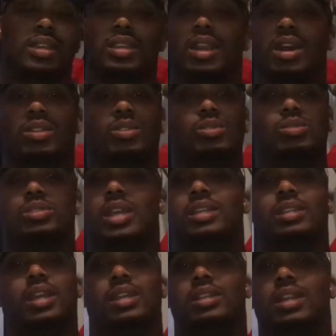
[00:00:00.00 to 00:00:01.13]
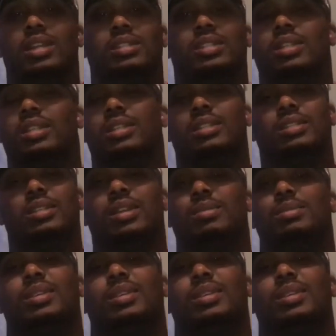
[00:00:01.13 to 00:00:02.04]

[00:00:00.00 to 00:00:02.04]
Y'all dudes ain't, ain't, ain't shit. You know what I'm